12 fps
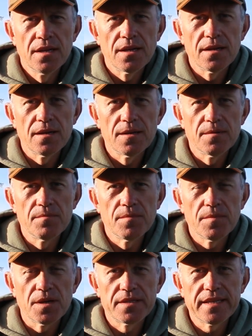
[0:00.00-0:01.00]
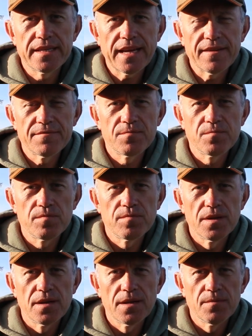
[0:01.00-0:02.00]
I did have
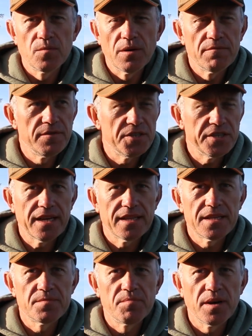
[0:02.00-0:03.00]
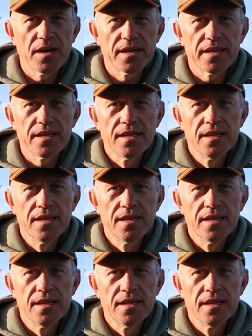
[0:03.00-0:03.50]
1 fish out of this bay,